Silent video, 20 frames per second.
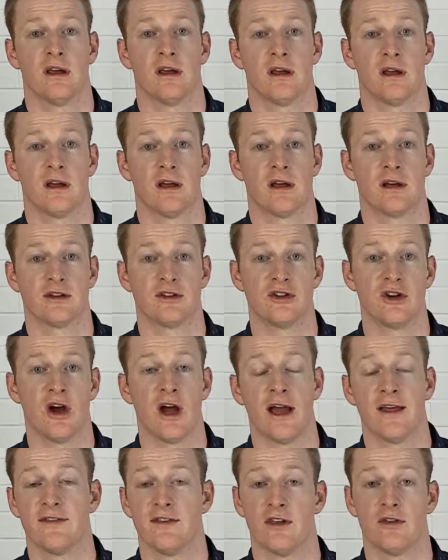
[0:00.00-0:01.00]

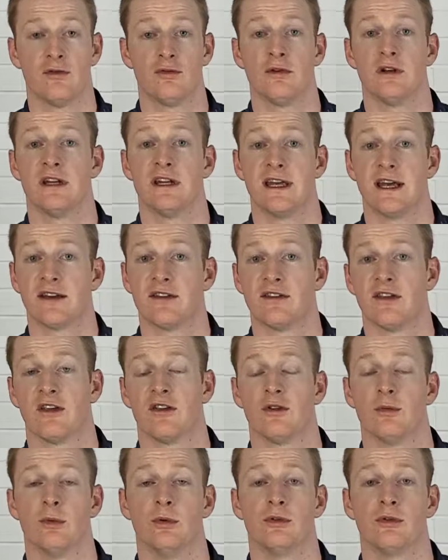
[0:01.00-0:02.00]
guide that's really
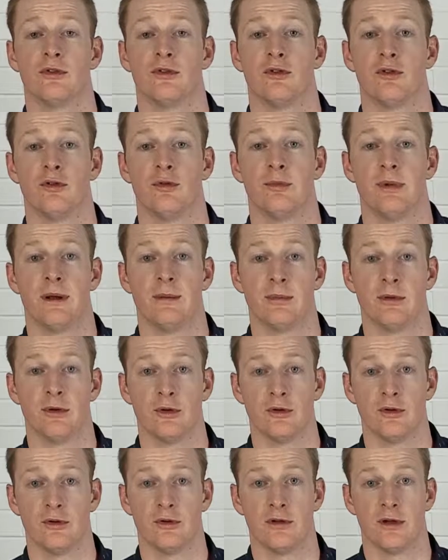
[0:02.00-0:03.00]
accessible to people
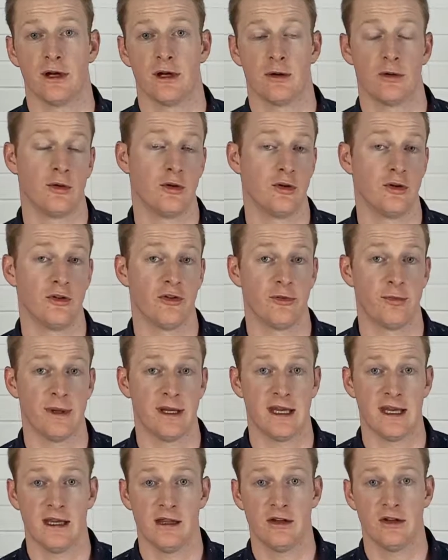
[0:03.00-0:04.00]
who can
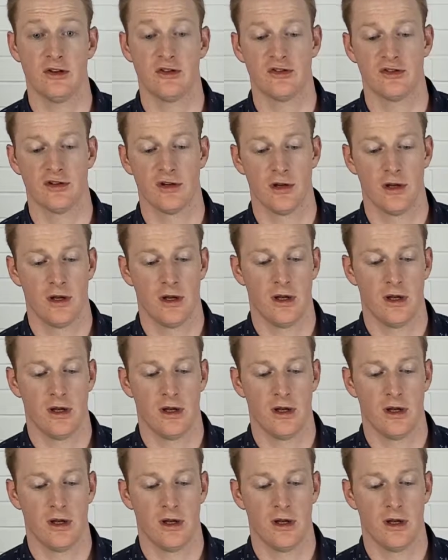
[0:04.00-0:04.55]
speak English.